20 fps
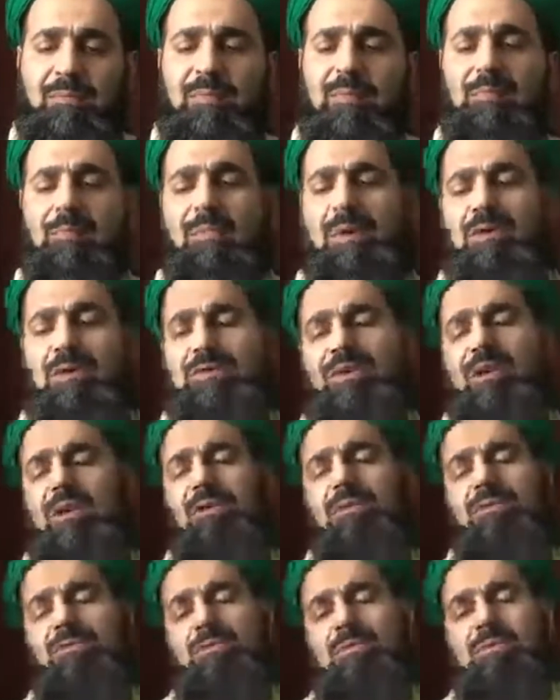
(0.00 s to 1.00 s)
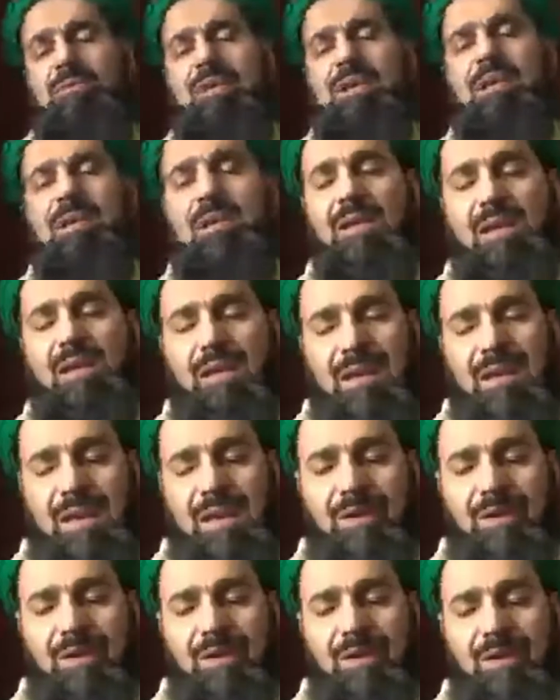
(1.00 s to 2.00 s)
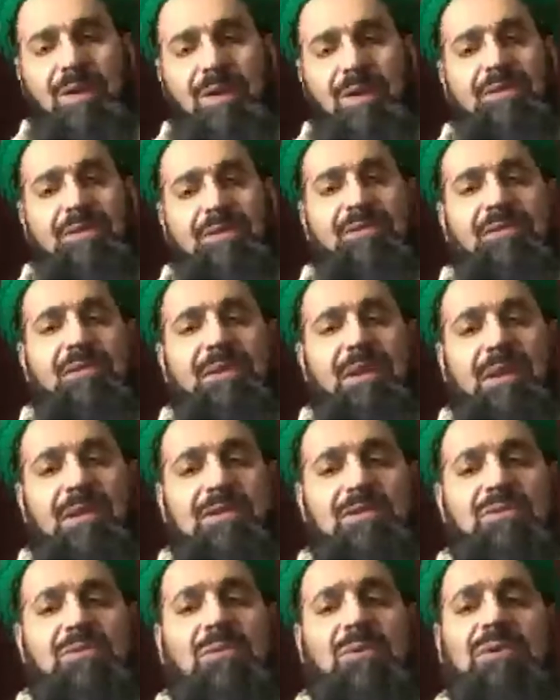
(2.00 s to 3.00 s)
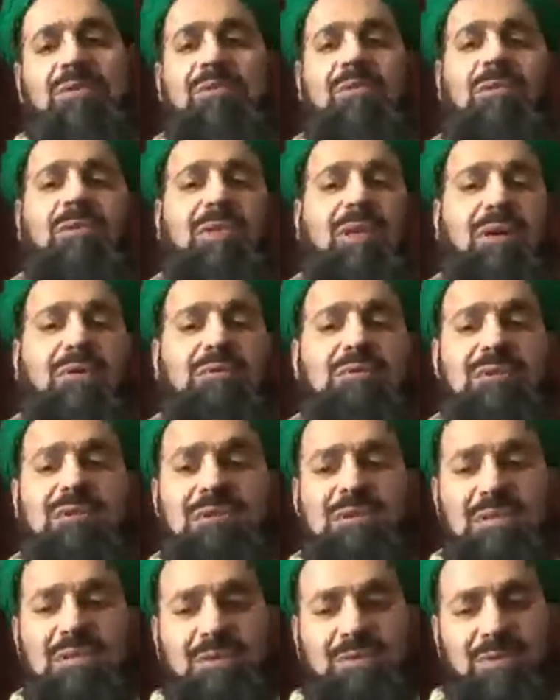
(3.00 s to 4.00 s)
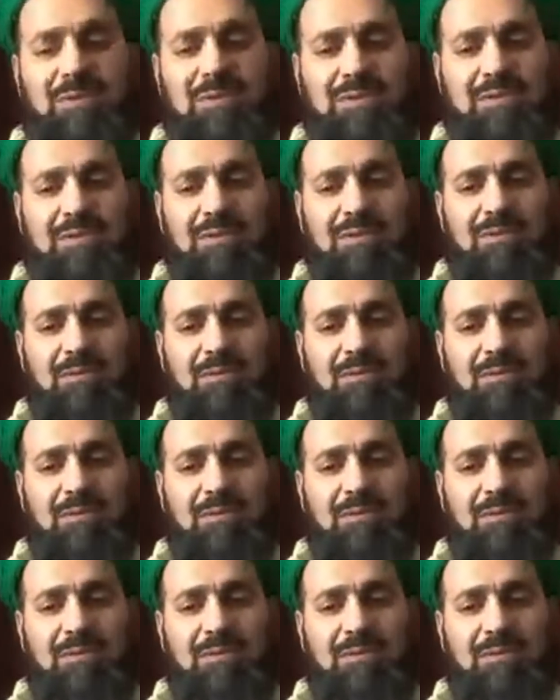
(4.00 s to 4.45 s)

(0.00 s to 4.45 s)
my sheikh used to say, every letter has 24,000 secrets.